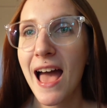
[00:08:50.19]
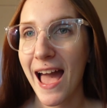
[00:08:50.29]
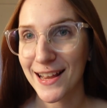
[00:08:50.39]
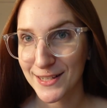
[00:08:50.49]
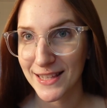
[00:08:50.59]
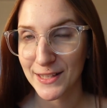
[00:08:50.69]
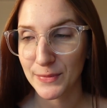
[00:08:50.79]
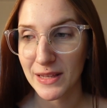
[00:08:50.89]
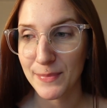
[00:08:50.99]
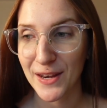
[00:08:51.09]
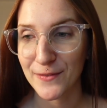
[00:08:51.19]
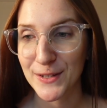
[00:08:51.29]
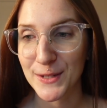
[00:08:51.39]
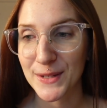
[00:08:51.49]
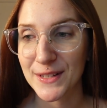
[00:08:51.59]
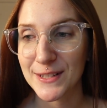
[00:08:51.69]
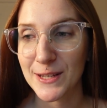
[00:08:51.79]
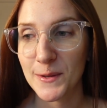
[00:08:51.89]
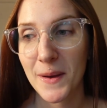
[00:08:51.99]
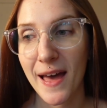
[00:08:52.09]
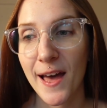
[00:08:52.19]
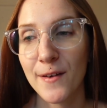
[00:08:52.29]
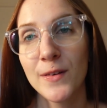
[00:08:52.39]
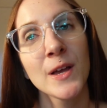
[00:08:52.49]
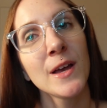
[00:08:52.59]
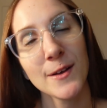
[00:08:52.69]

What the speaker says: I just think it's really beneficial to have